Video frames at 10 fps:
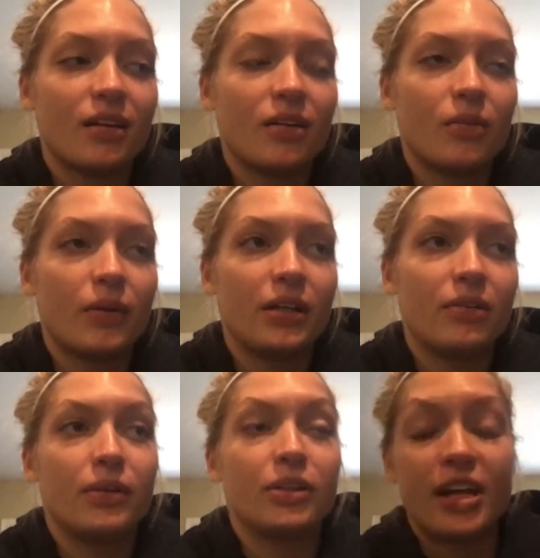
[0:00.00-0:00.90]

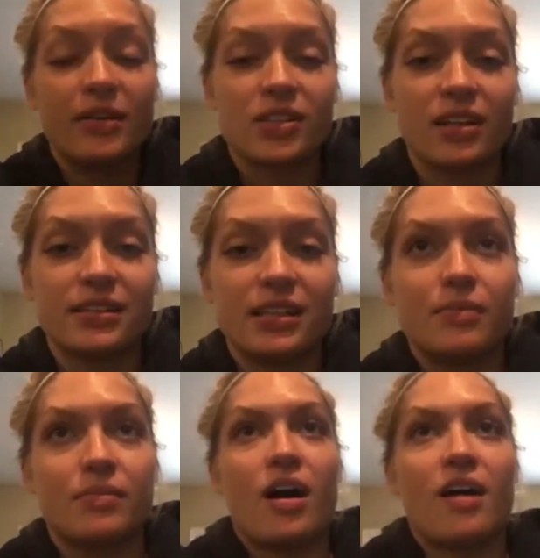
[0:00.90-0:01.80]
when Dre was on the
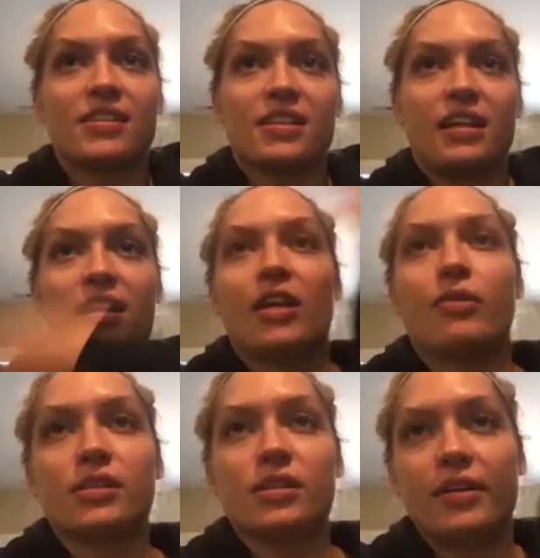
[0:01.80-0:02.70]
team, obviously there
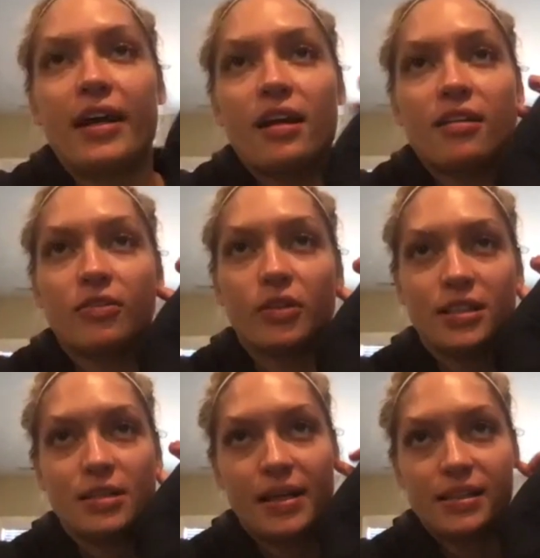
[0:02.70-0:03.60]
was three out of the four
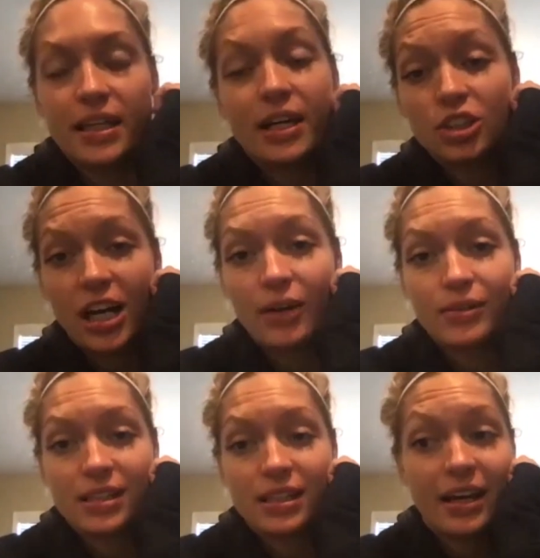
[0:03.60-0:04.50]
teammates there and China
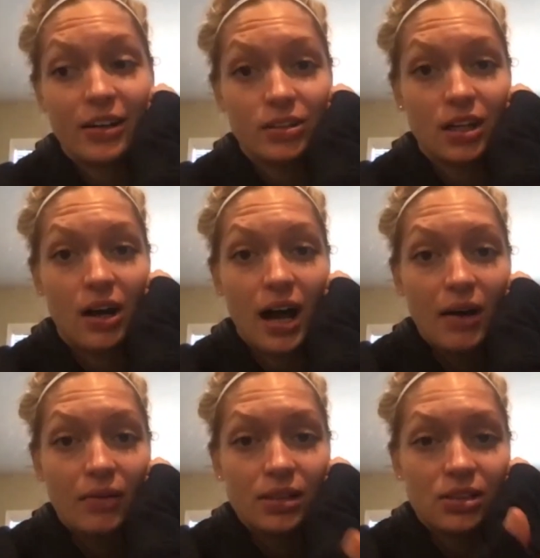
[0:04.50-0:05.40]
wasn't there. So I
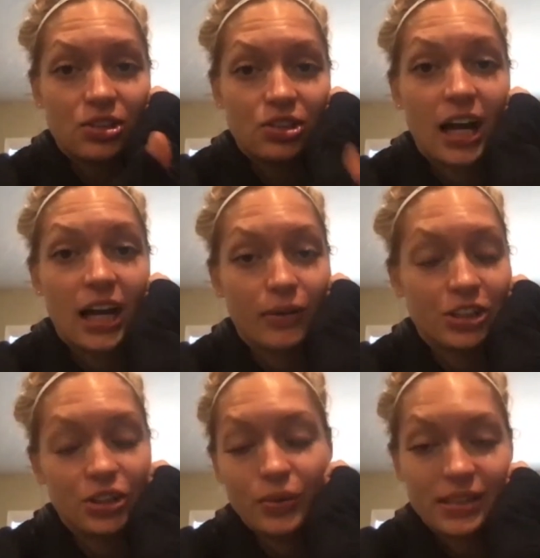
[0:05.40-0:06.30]
was China when
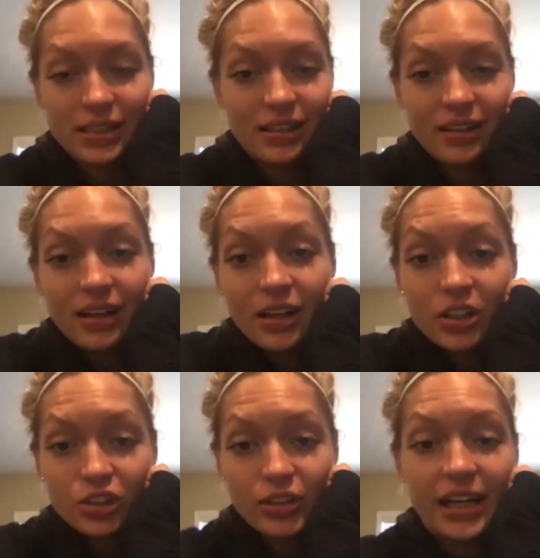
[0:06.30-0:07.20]
she wasn't
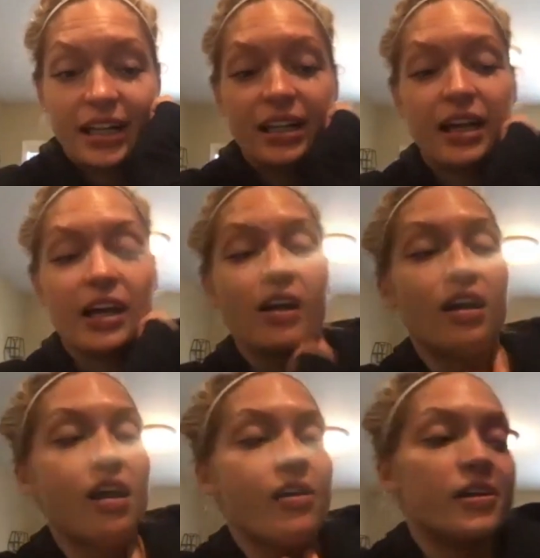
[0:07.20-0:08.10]
training there.
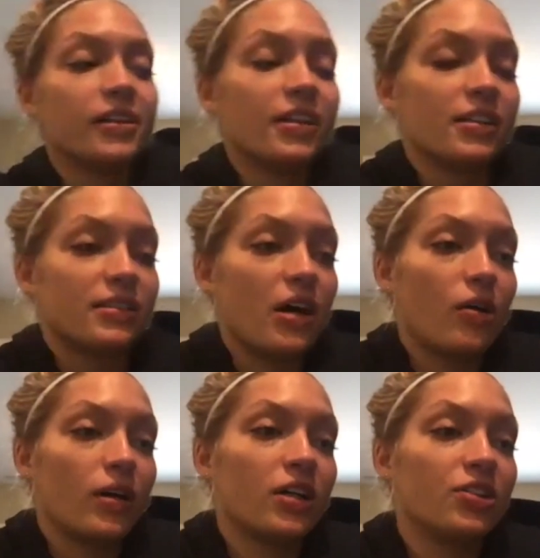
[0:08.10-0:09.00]

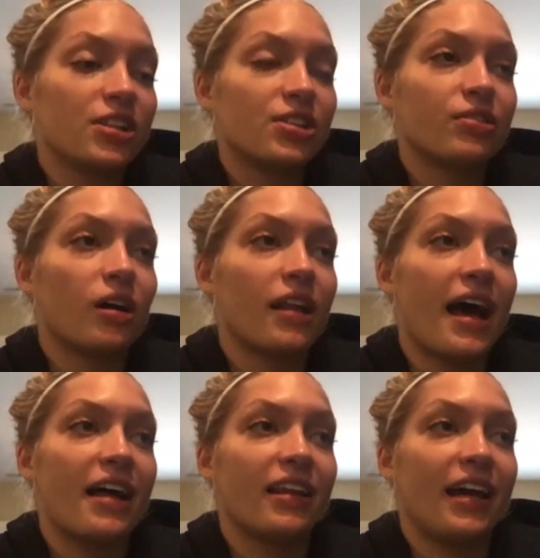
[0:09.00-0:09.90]
So just through all
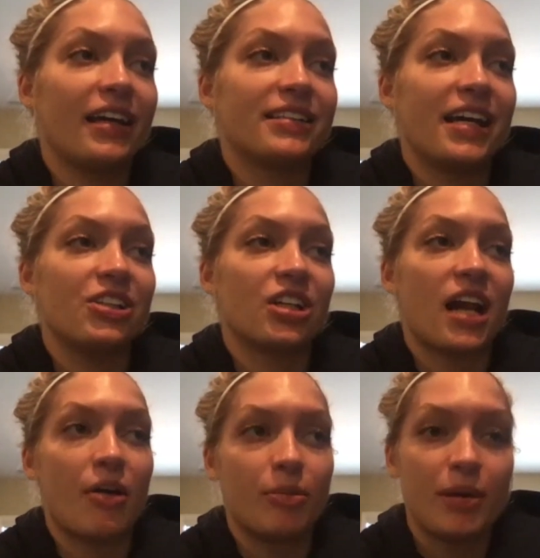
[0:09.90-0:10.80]
that, like Tasia and
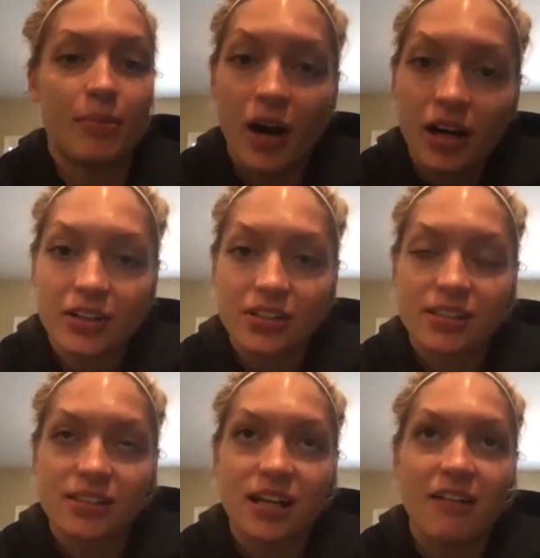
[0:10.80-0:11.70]
I would be partners
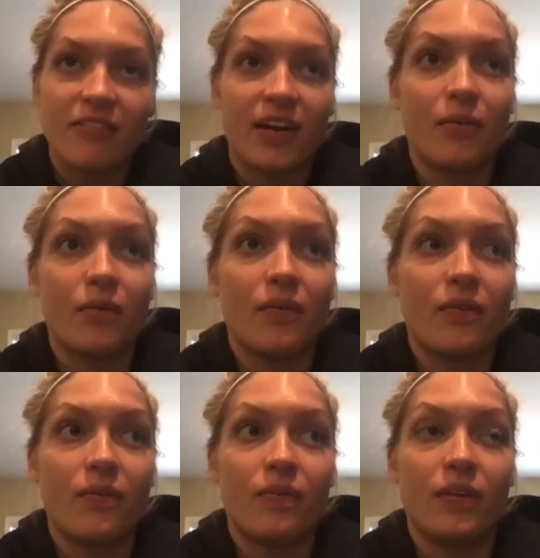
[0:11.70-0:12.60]
and stuff. And
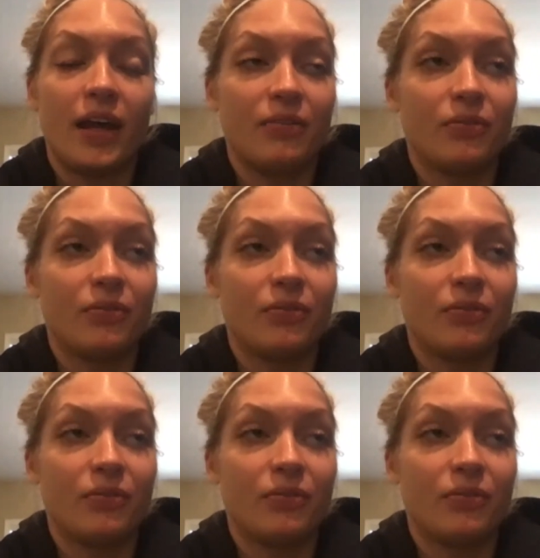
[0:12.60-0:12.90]
like,